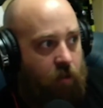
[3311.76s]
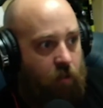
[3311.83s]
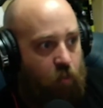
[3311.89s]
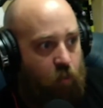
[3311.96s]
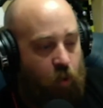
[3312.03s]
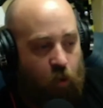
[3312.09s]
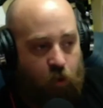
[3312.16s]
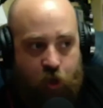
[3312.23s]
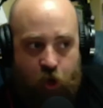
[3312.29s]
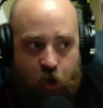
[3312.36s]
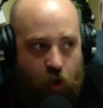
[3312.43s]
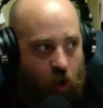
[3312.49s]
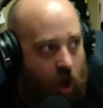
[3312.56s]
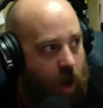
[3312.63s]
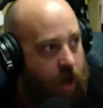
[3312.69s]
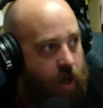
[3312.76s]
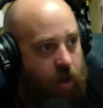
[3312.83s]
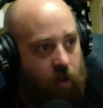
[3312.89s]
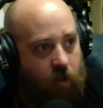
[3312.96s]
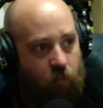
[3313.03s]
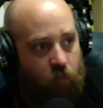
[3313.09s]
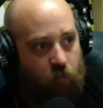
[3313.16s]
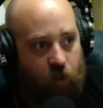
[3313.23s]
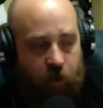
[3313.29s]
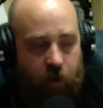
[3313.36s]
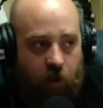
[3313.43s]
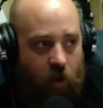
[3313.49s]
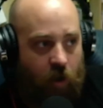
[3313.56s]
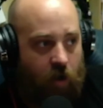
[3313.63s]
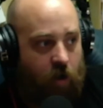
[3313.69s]
we're trying really
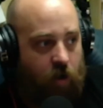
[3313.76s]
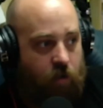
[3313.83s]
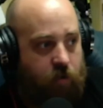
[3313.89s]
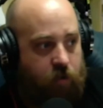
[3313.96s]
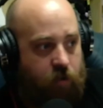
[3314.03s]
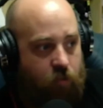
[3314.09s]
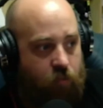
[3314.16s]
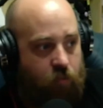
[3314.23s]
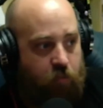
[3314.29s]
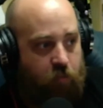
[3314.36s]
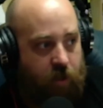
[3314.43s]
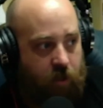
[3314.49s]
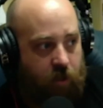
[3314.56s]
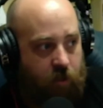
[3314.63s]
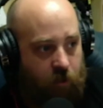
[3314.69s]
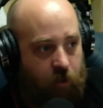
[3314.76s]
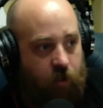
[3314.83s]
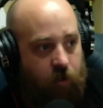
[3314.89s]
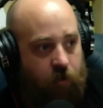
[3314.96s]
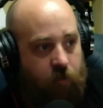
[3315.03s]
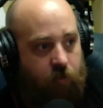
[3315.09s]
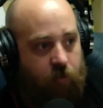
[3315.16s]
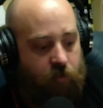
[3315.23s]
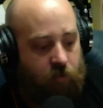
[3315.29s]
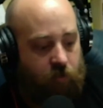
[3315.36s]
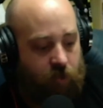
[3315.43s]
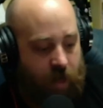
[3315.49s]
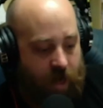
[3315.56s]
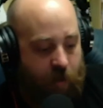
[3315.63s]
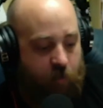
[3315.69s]
hard to be good
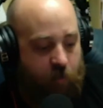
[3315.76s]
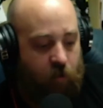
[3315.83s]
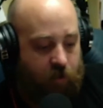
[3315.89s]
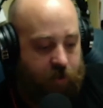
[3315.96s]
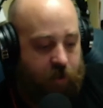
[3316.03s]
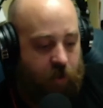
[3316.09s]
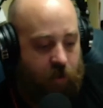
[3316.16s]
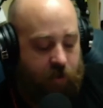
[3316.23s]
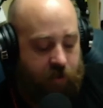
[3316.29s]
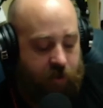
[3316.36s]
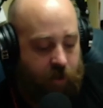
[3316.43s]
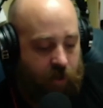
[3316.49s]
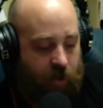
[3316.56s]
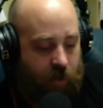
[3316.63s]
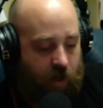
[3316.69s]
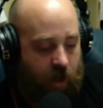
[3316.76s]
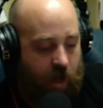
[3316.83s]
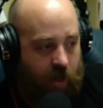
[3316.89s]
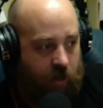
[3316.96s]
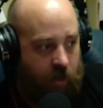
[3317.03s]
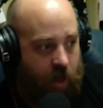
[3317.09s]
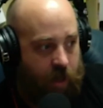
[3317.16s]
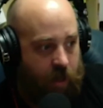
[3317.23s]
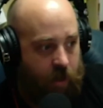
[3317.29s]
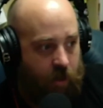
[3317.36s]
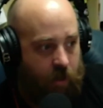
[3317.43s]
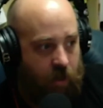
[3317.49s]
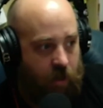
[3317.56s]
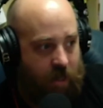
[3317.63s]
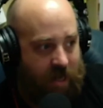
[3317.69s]
neighbors in our city and like
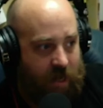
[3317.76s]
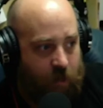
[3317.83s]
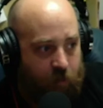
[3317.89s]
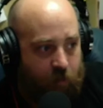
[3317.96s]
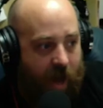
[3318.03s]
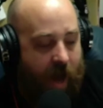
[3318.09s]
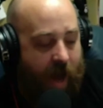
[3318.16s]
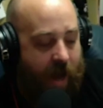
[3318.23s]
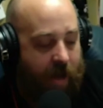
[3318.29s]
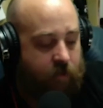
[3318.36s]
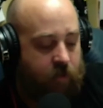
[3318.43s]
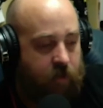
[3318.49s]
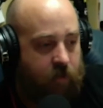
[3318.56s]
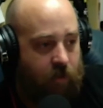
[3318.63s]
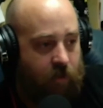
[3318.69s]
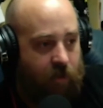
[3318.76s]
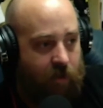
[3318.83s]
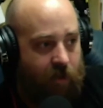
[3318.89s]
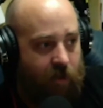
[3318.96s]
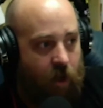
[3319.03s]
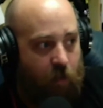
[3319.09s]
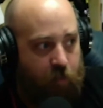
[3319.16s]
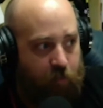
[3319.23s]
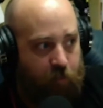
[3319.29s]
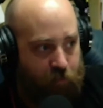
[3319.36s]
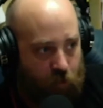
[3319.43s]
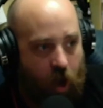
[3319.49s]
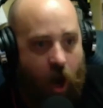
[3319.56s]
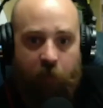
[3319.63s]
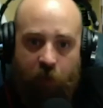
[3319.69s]
impact a
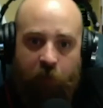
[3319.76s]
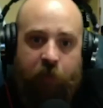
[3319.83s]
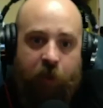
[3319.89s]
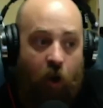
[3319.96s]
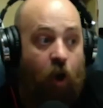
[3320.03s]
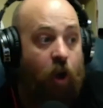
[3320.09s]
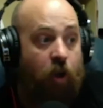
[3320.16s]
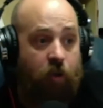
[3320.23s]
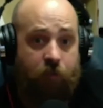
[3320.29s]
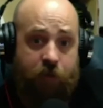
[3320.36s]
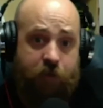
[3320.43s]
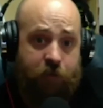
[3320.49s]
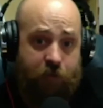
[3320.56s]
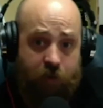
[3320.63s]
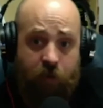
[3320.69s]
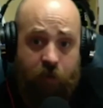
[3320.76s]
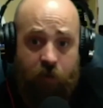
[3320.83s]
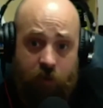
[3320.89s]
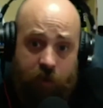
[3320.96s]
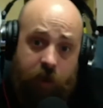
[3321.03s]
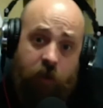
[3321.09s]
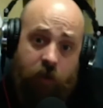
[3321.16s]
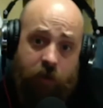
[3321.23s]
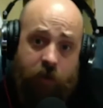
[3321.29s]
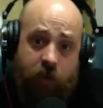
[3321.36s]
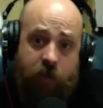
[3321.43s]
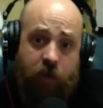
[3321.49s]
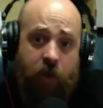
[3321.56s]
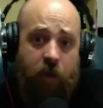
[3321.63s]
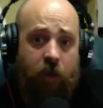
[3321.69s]
problem that all of us feel here in the
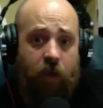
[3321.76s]
city.